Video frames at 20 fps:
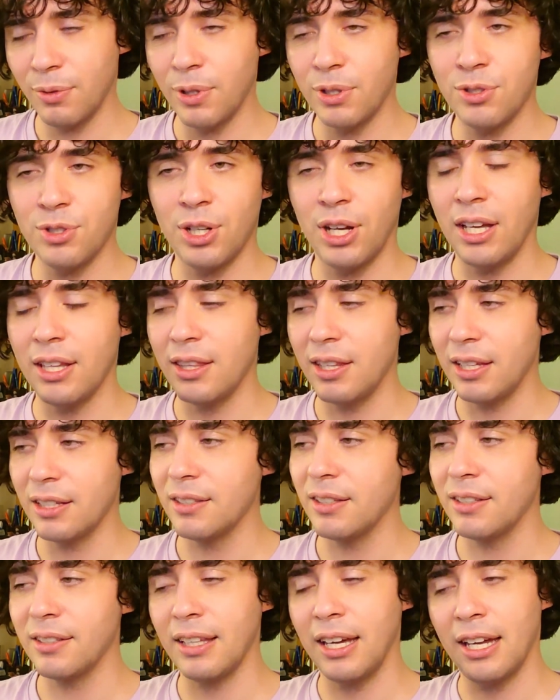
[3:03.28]
the voice chat and
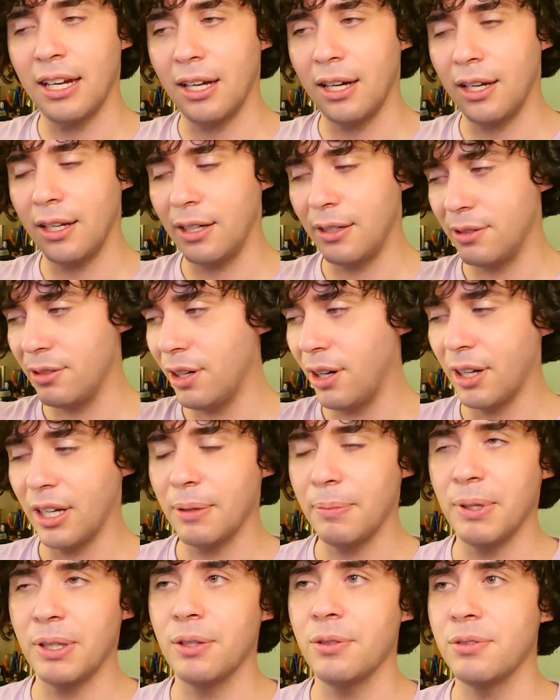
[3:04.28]
things like that, and I'm
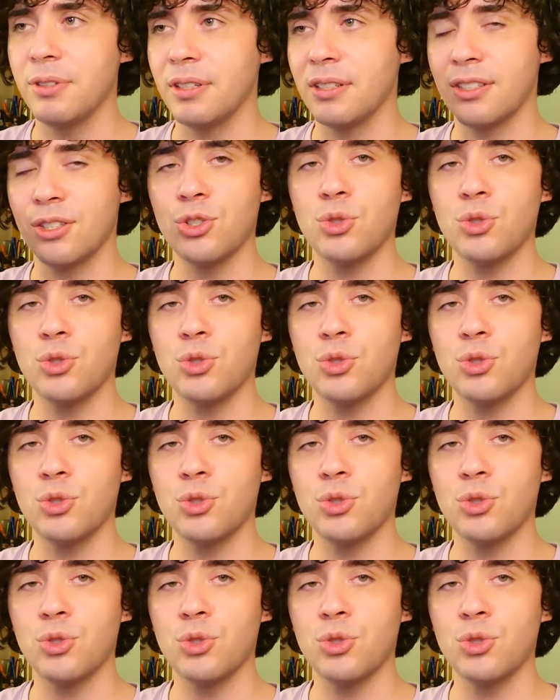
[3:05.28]
talking about those things,